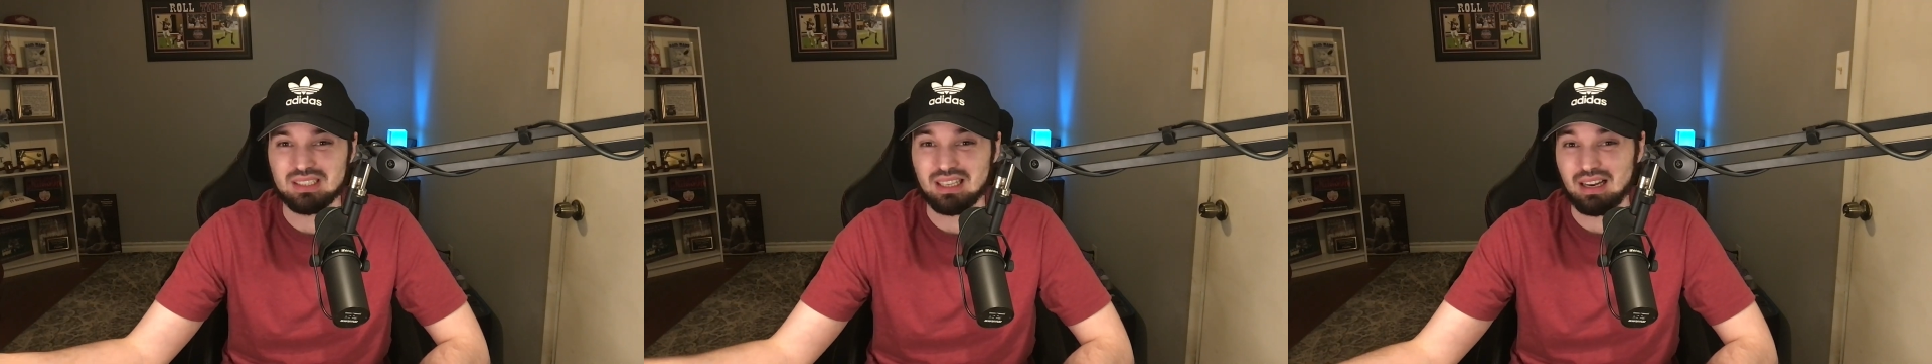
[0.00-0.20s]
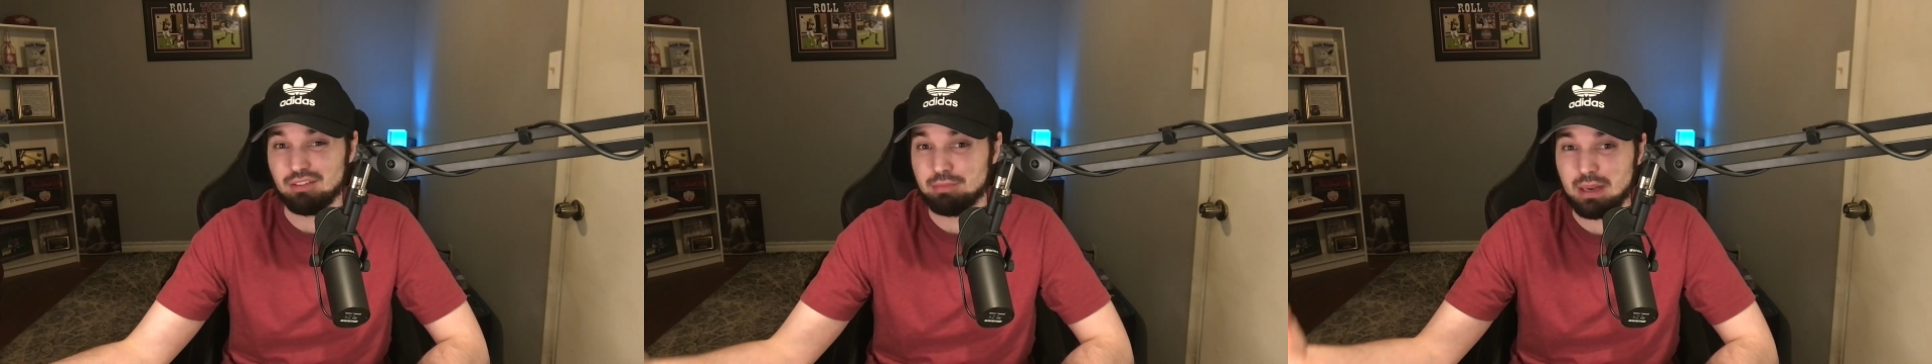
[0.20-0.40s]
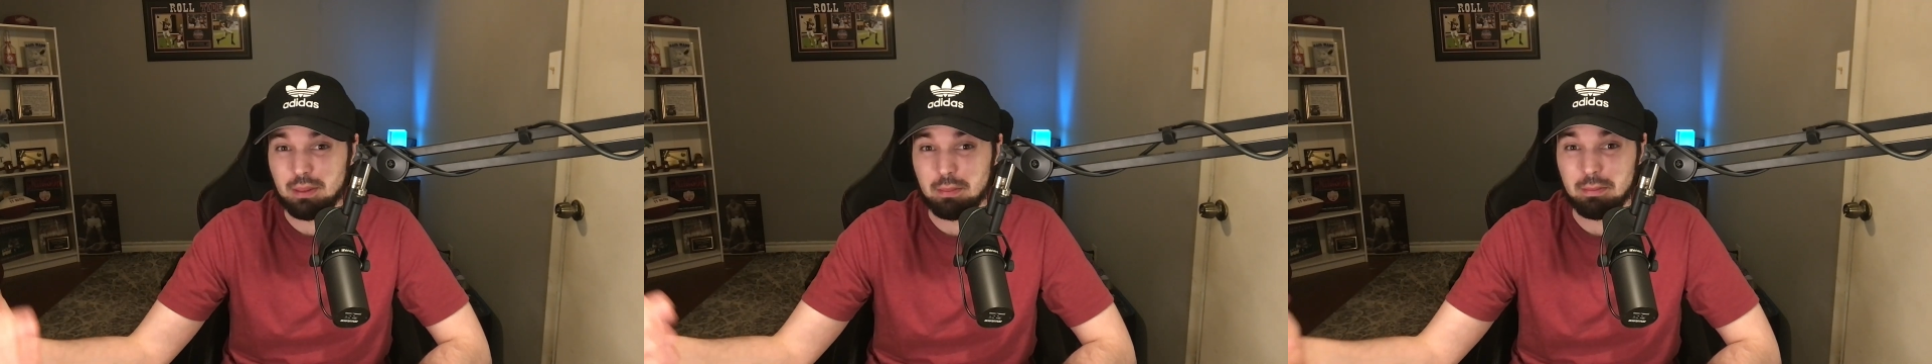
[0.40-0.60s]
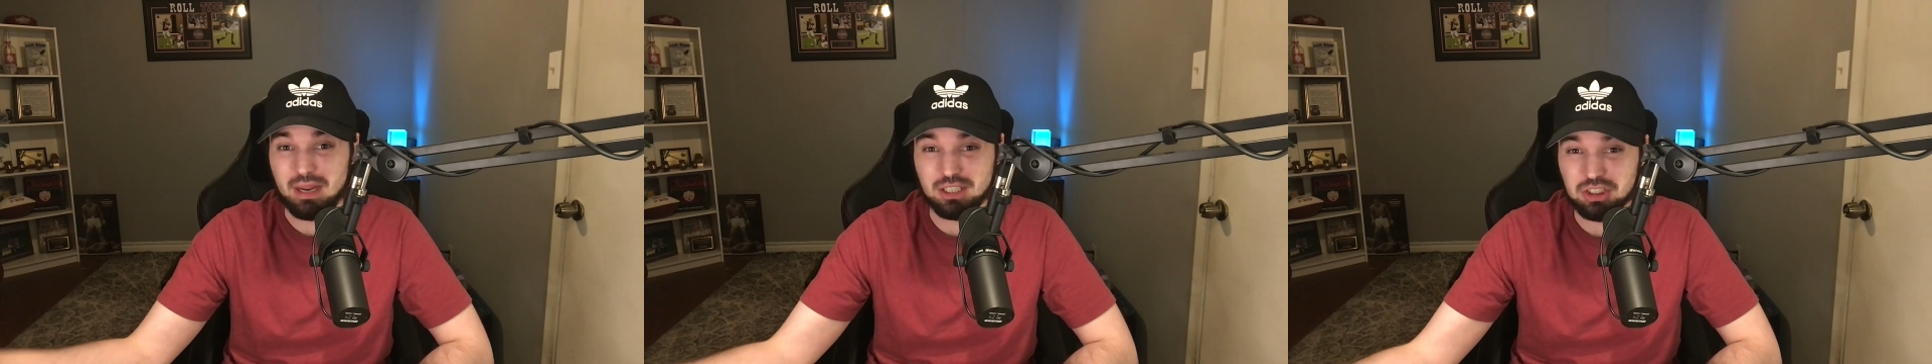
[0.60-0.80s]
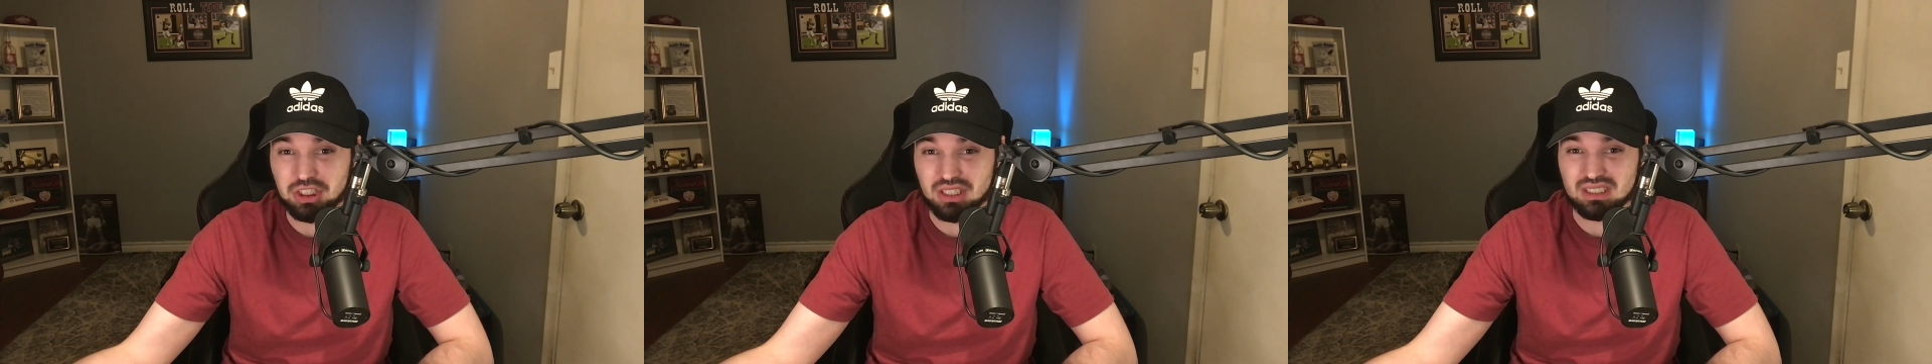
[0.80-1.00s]
that have been
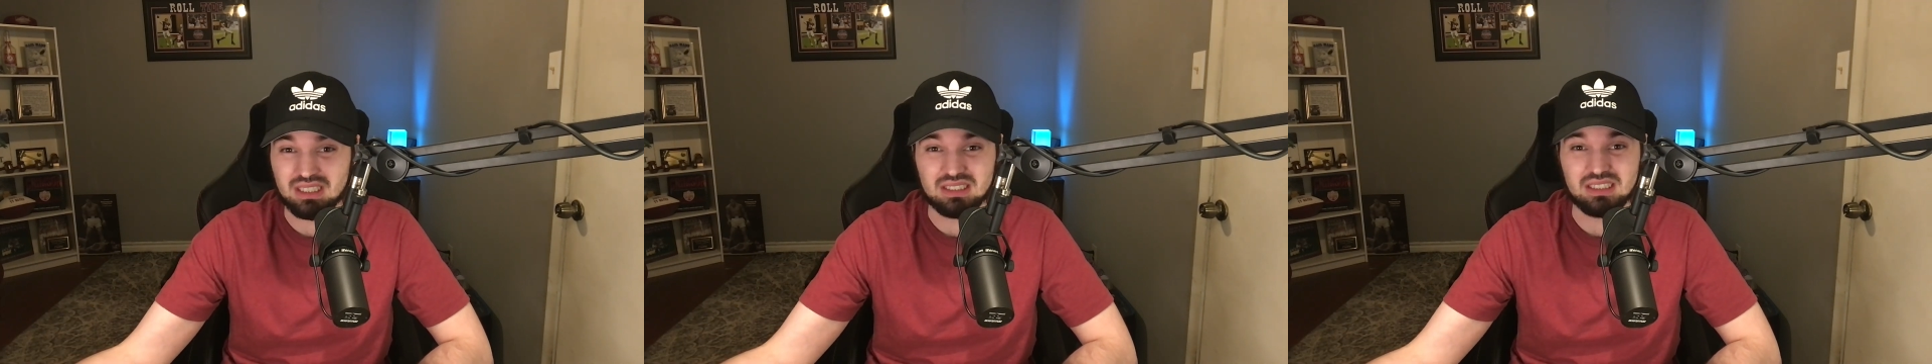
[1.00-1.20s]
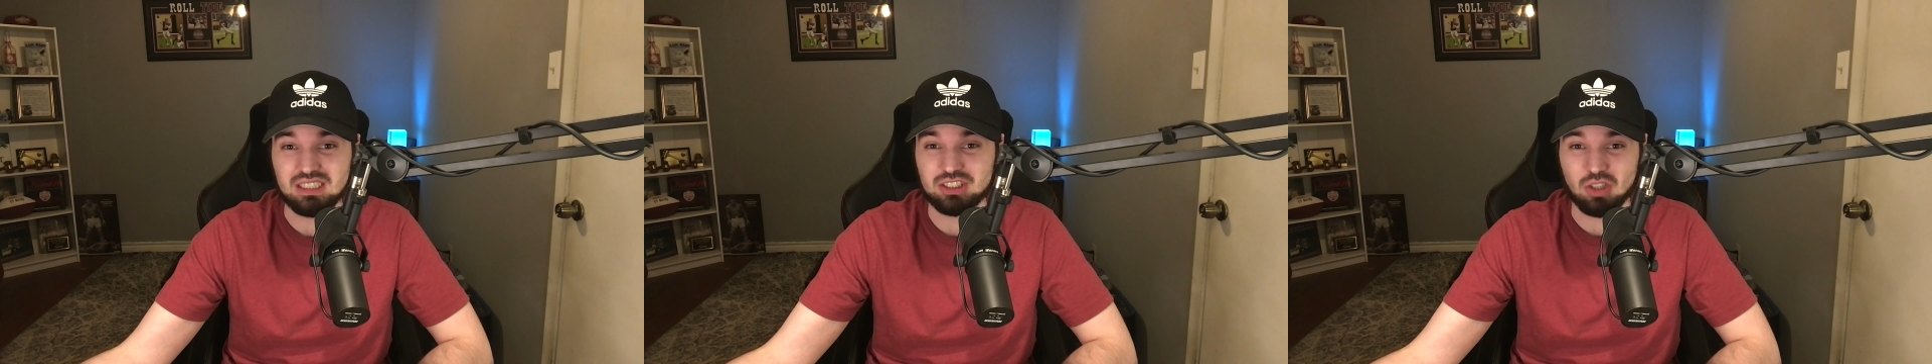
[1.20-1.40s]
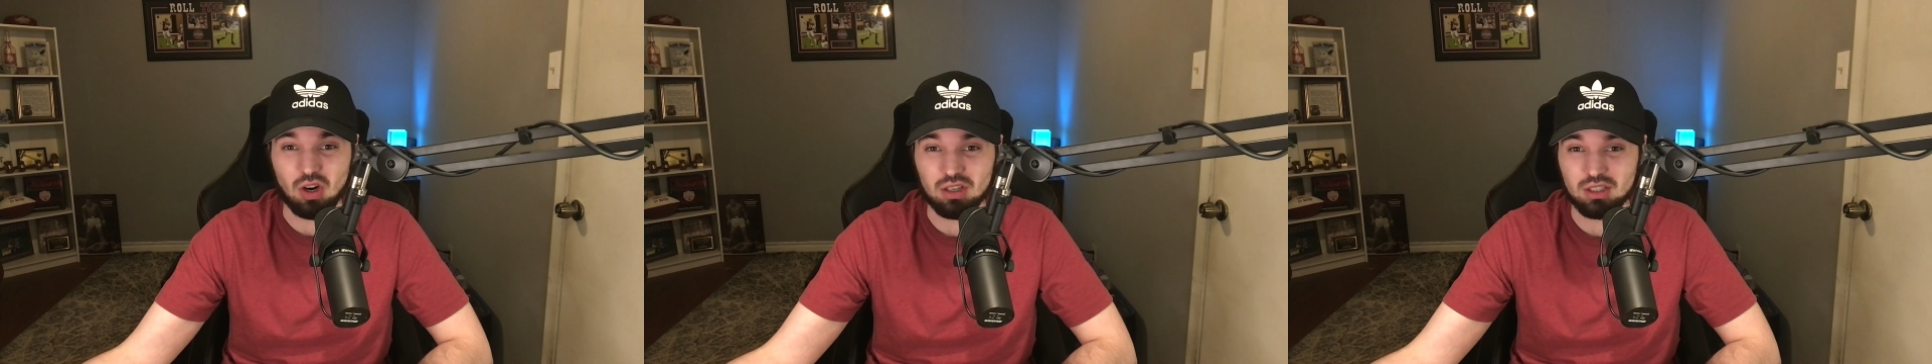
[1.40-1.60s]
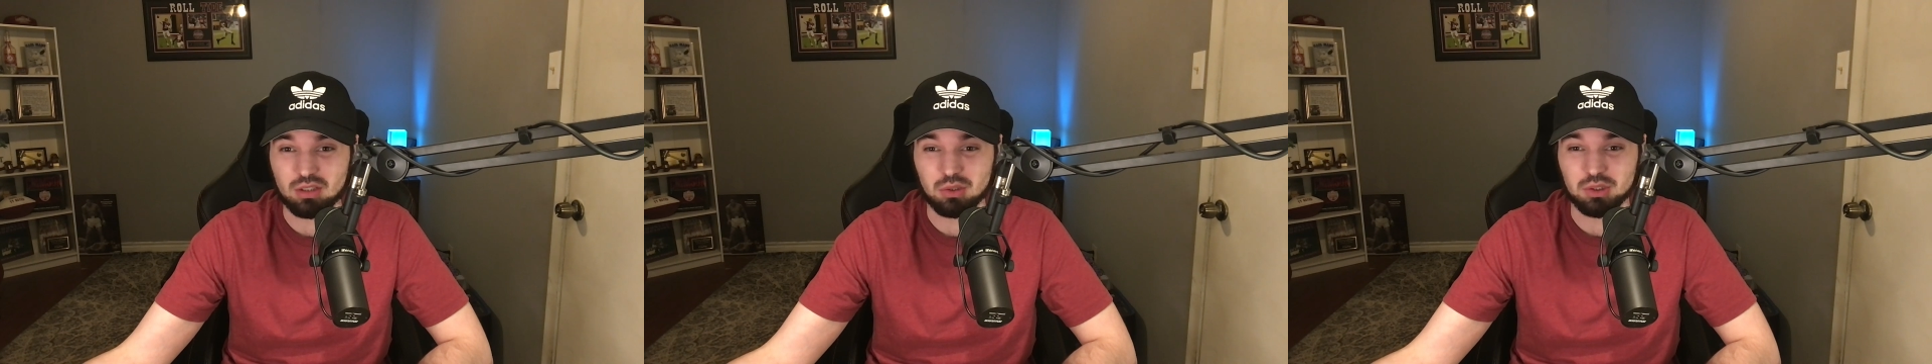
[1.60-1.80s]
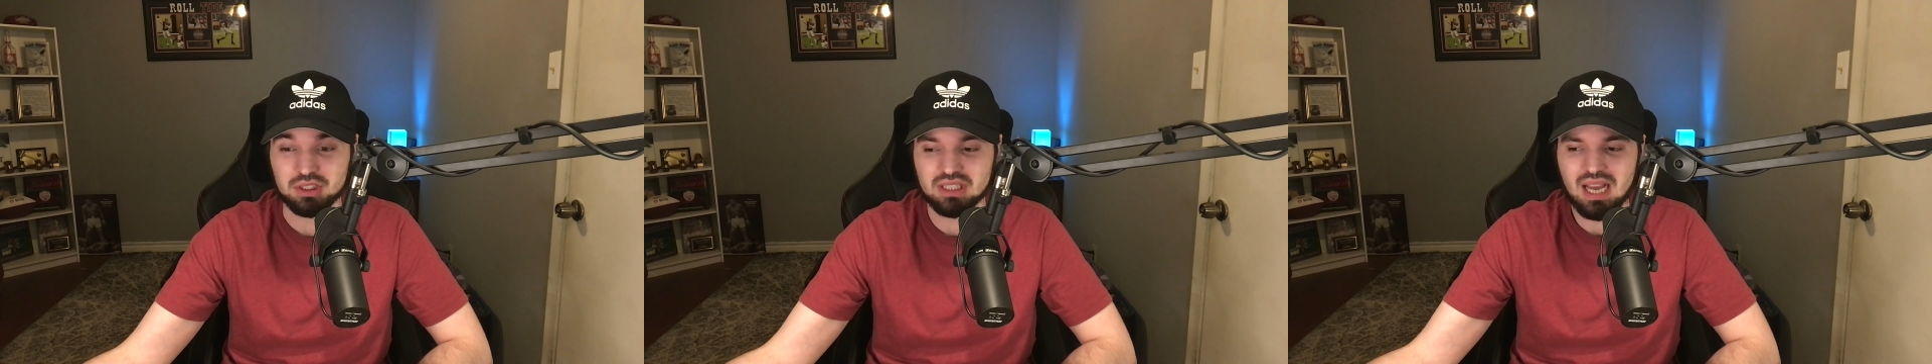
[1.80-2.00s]
mentioned in these
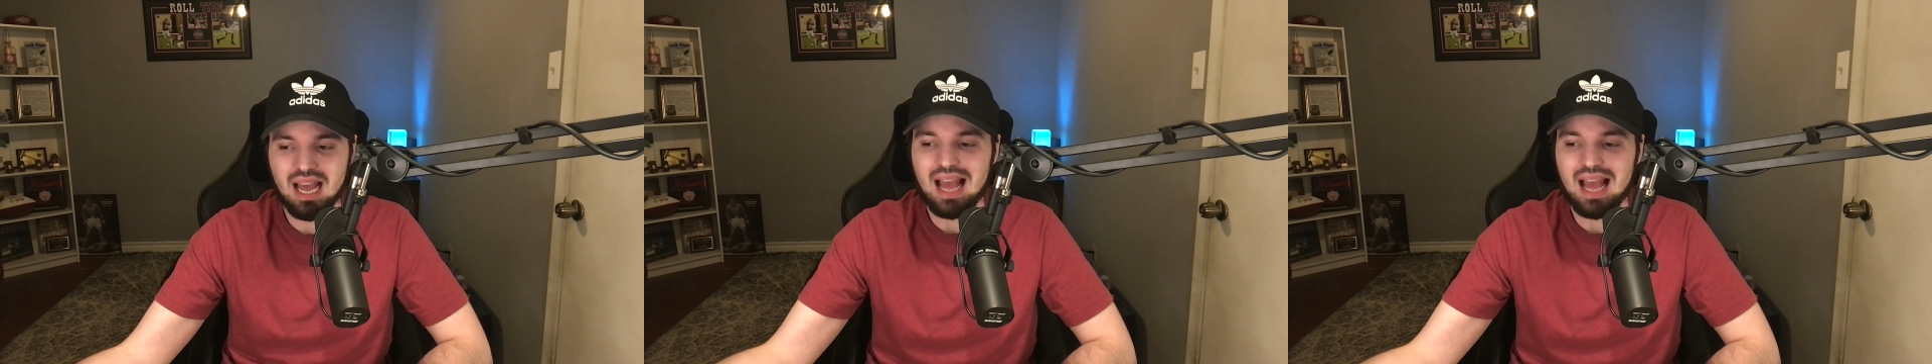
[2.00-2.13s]
articles